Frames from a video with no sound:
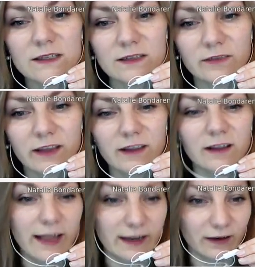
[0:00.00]
Deluxe
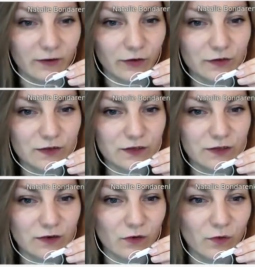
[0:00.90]
language.
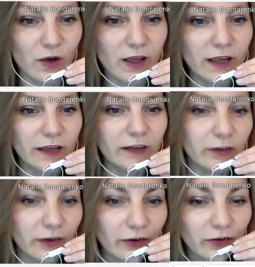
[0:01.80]
So
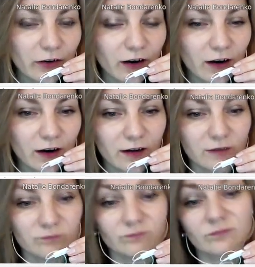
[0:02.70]
here
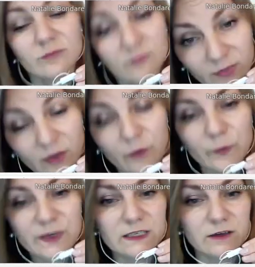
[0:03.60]

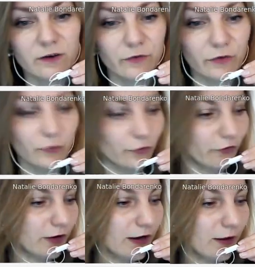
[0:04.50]
we serve
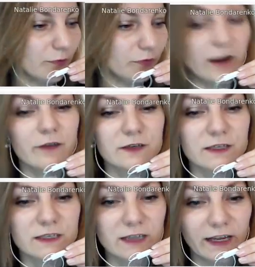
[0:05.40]
usually a
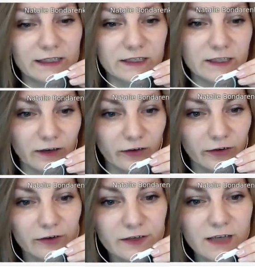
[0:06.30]
breakfast and
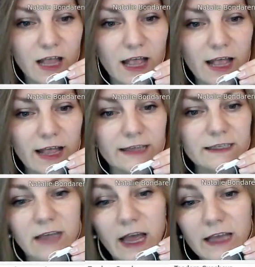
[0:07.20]
dinners.
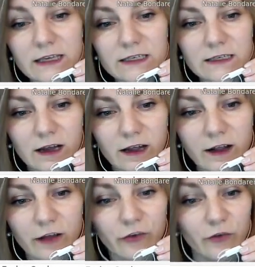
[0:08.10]
At night,
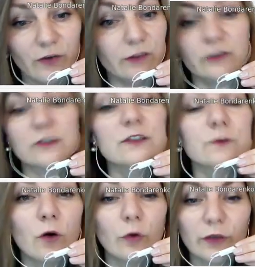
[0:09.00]
Kashveli
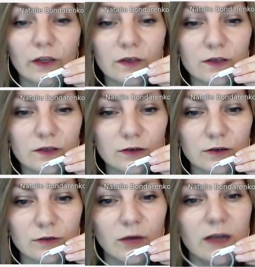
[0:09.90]
transformed into
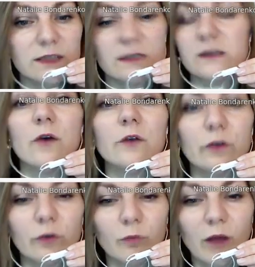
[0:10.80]
a buzz and
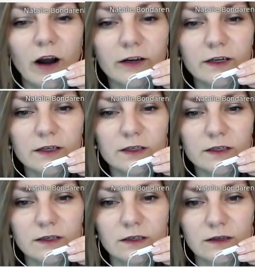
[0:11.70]
outdoor market.
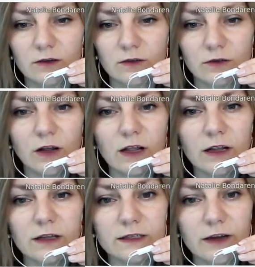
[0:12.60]
So
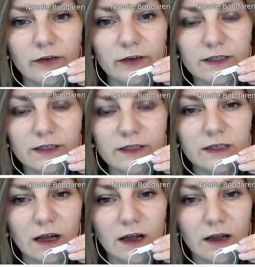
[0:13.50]
there
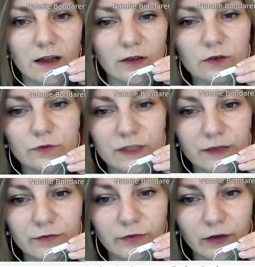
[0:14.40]
is a lot of
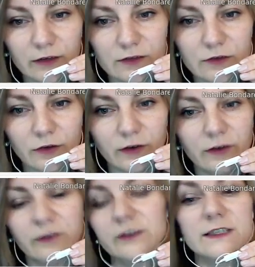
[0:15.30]
different
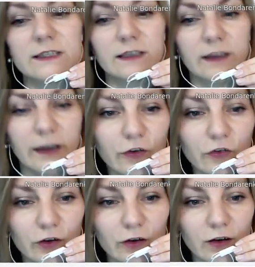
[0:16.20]
culinary
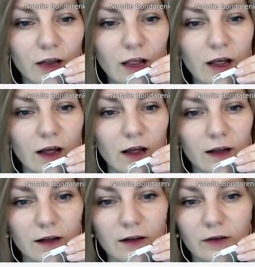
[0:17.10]
destination,
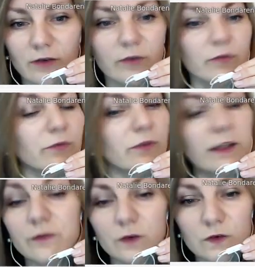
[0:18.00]

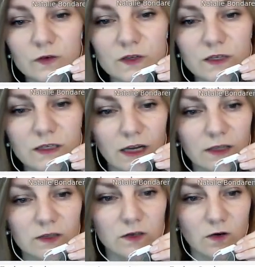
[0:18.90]
flavors,
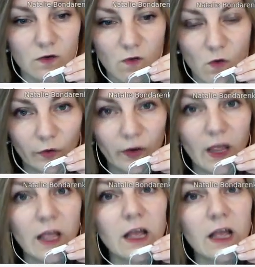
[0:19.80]
and so on.